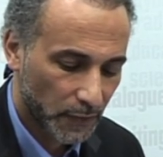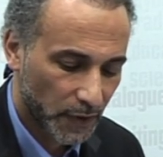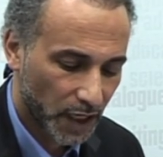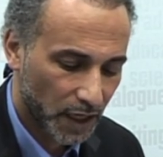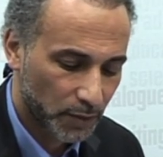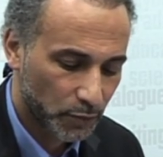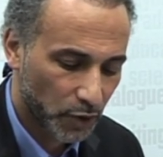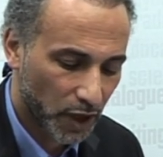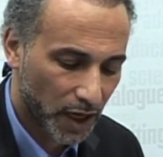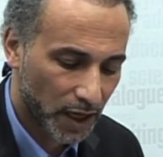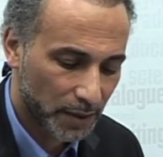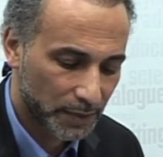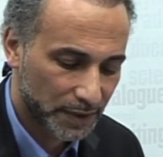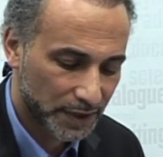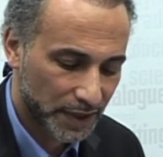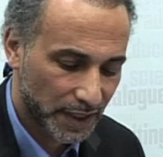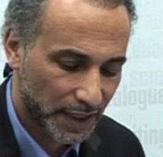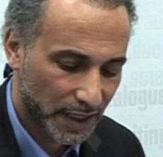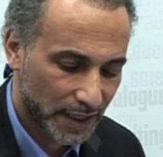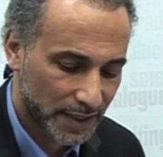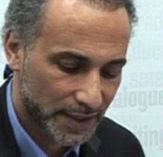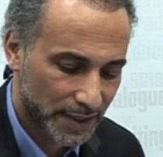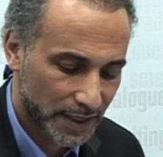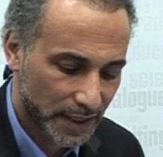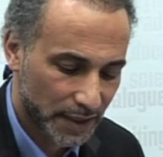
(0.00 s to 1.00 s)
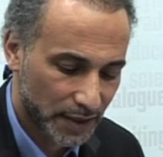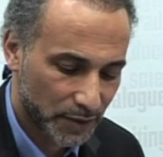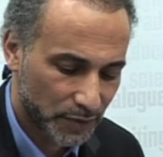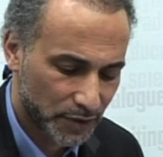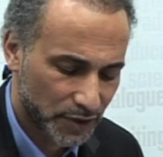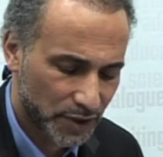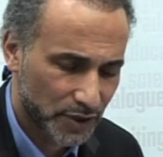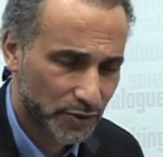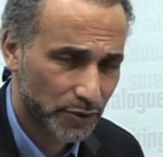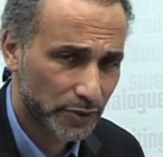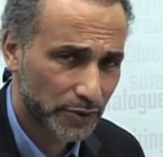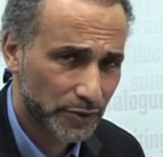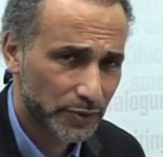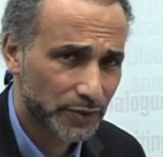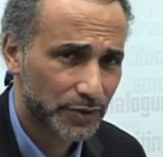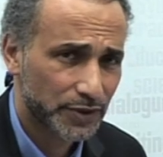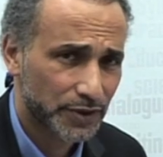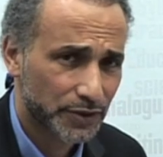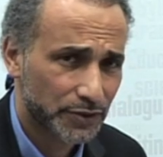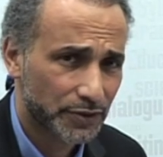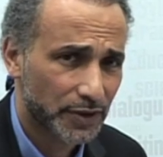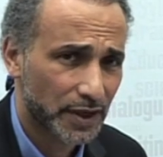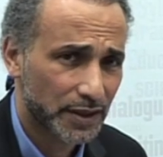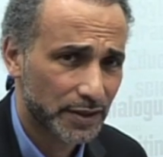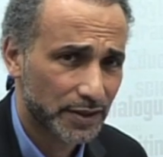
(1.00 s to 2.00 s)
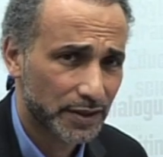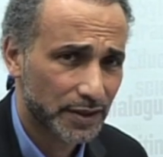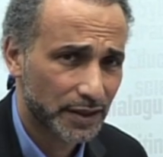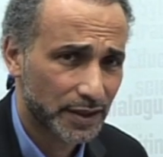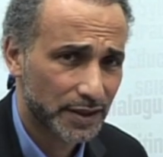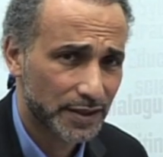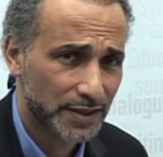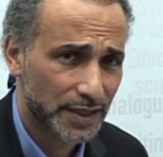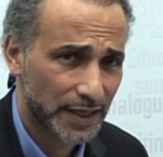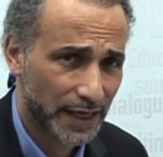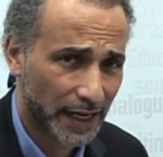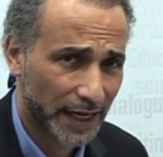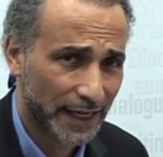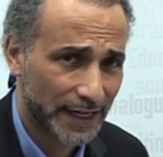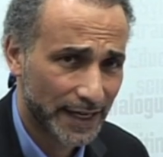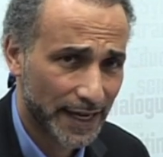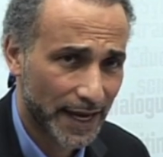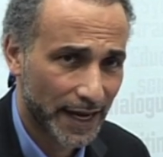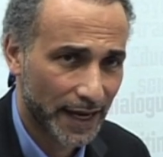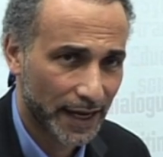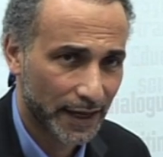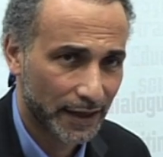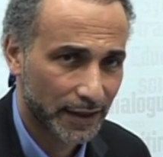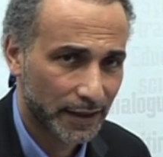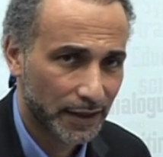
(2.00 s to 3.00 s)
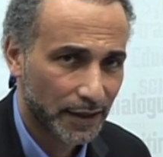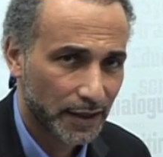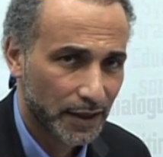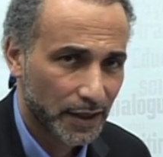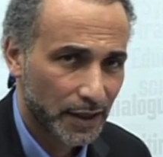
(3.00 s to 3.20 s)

Abu Hamid al Ghazali, which is also interesting, is Ihya,